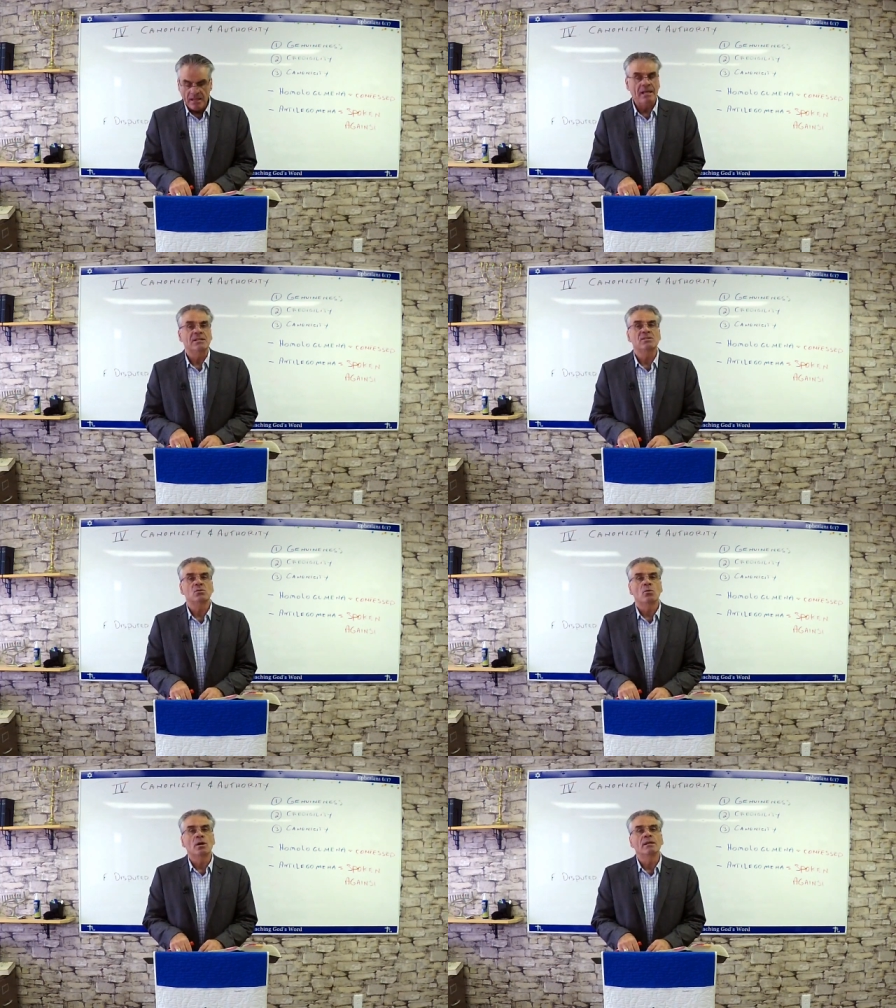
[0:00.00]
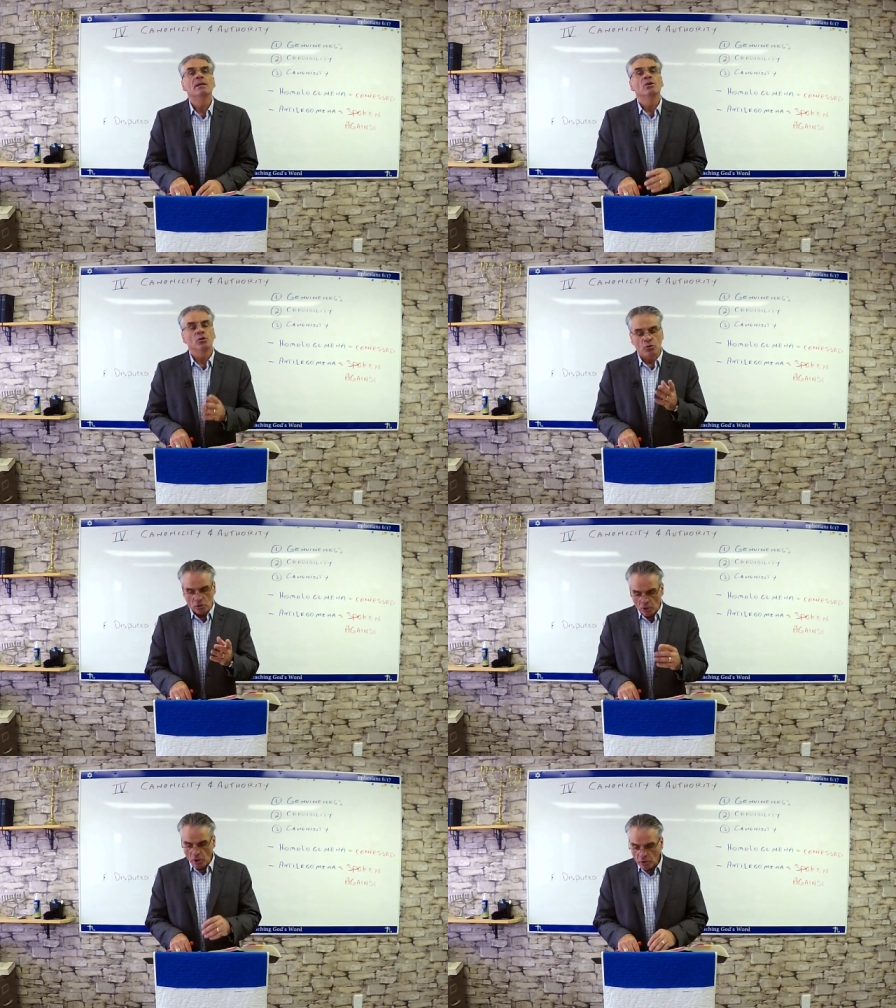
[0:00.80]
and so on,
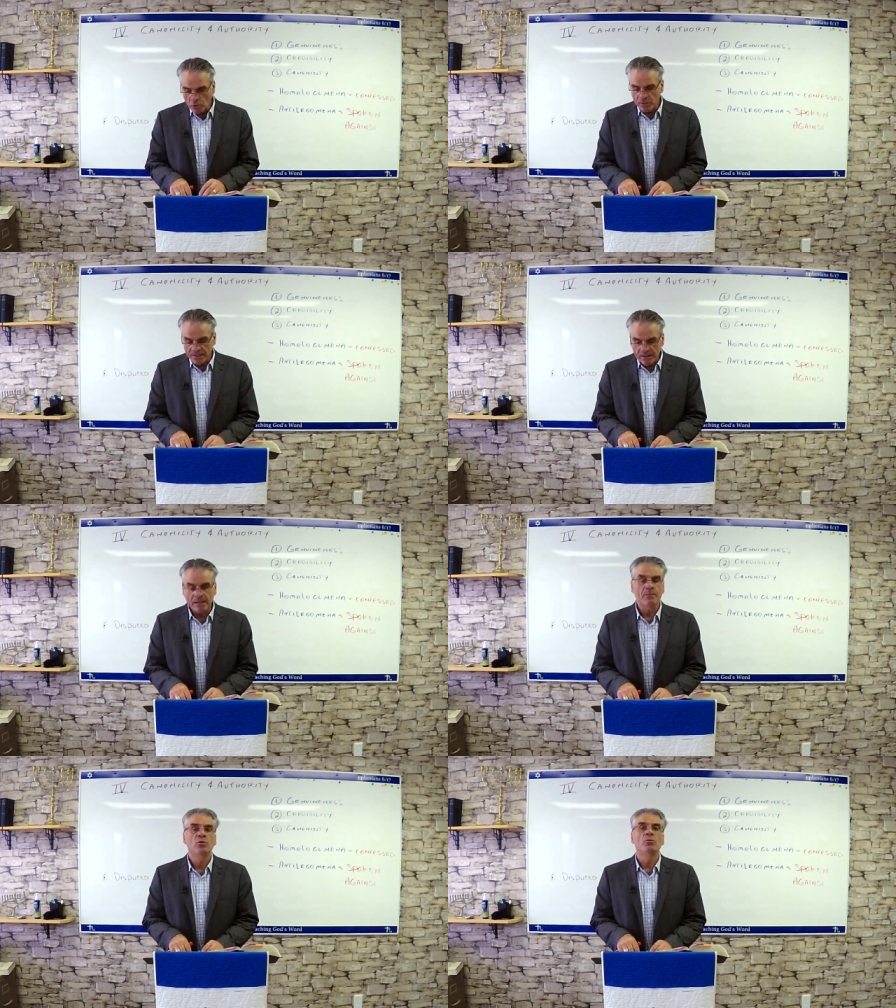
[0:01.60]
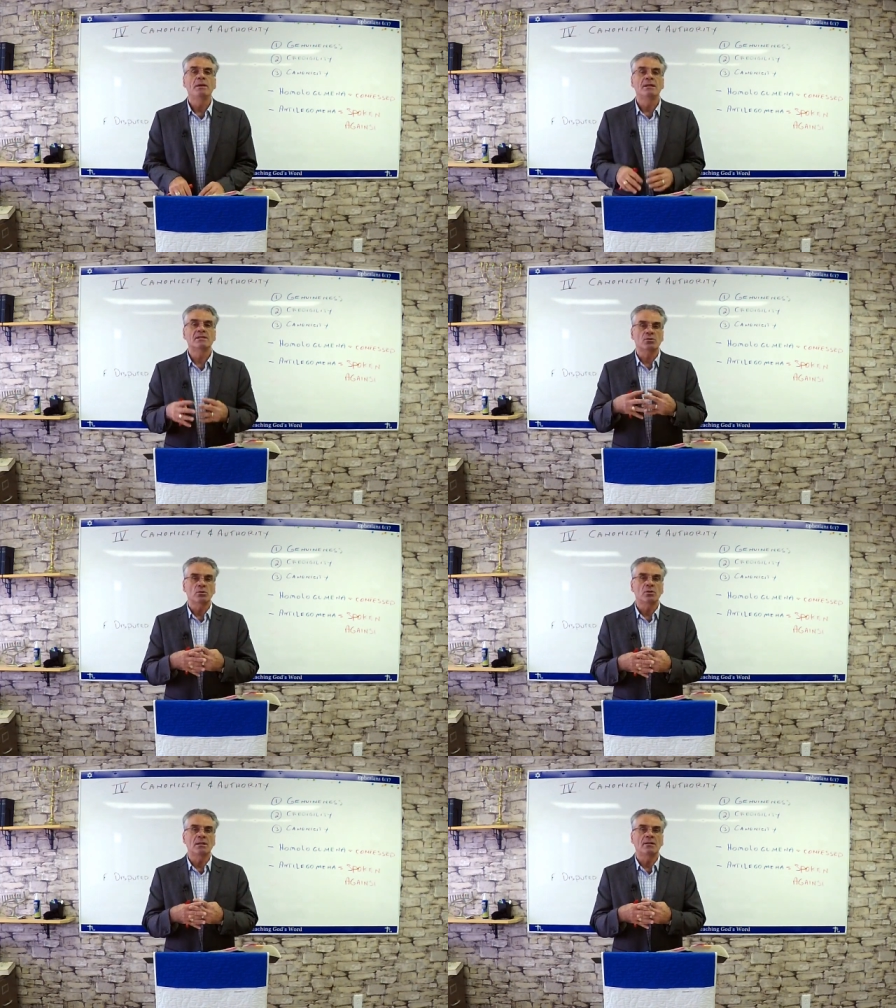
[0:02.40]
took a longer time to be
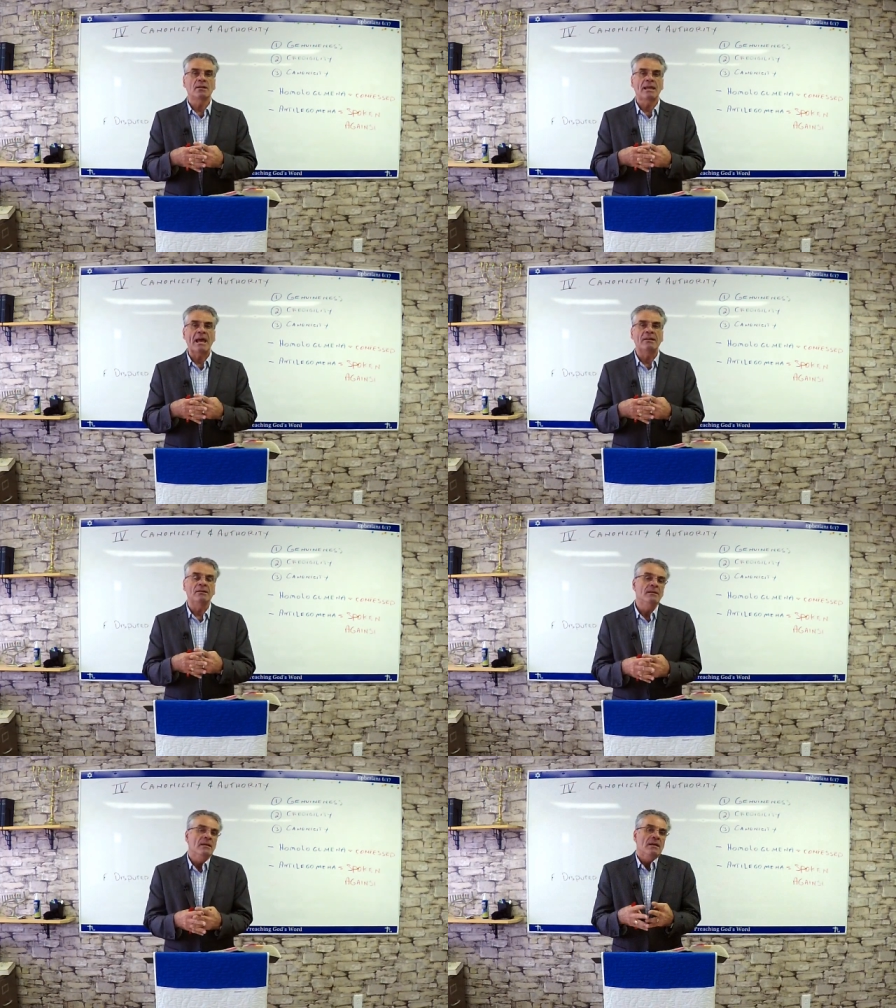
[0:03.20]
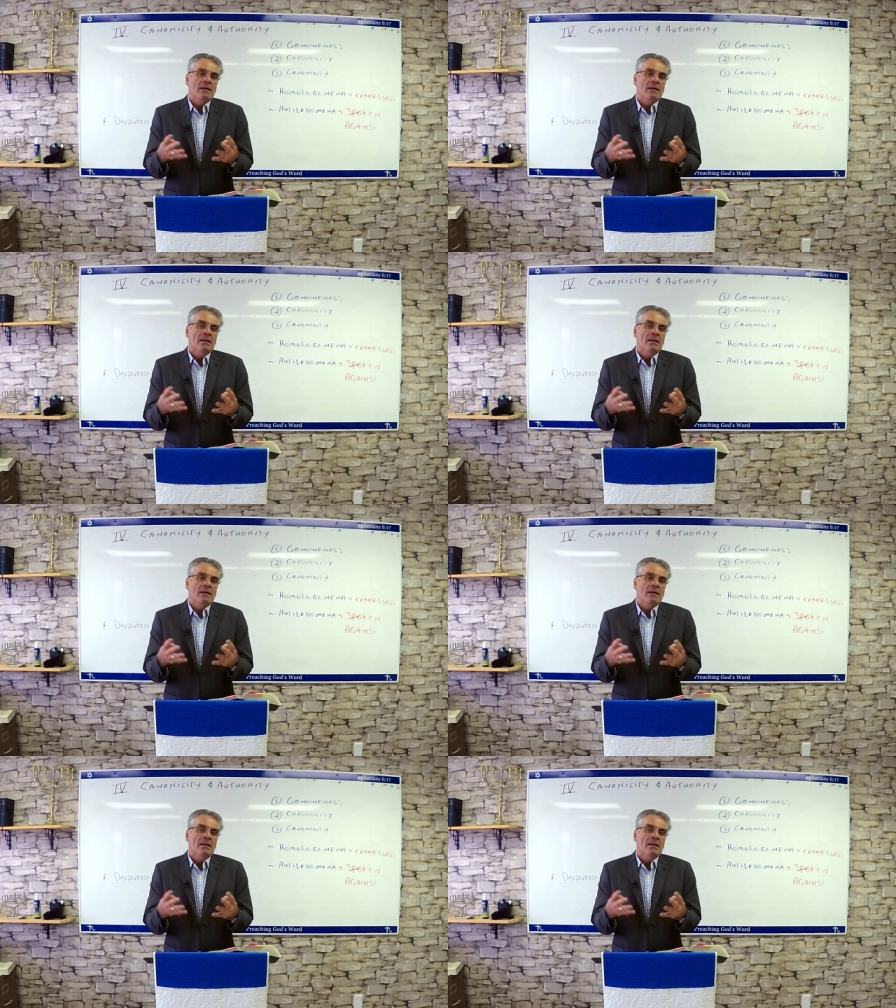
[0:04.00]
inserted in the canon,